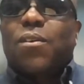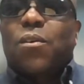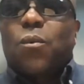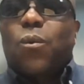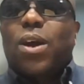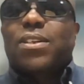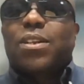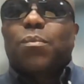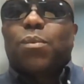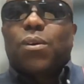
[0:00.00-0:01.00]
Why is it
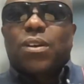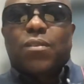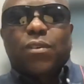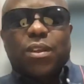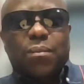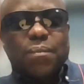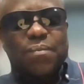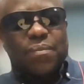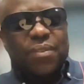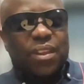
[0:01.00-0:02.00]
important for them?
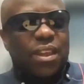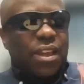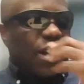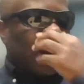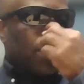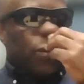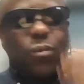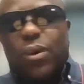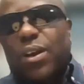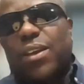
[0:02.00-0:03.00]
And
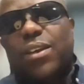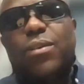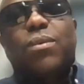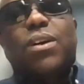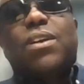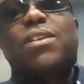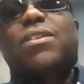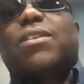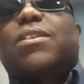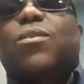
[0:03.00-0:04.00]
why is
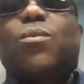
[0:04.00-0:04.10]
it?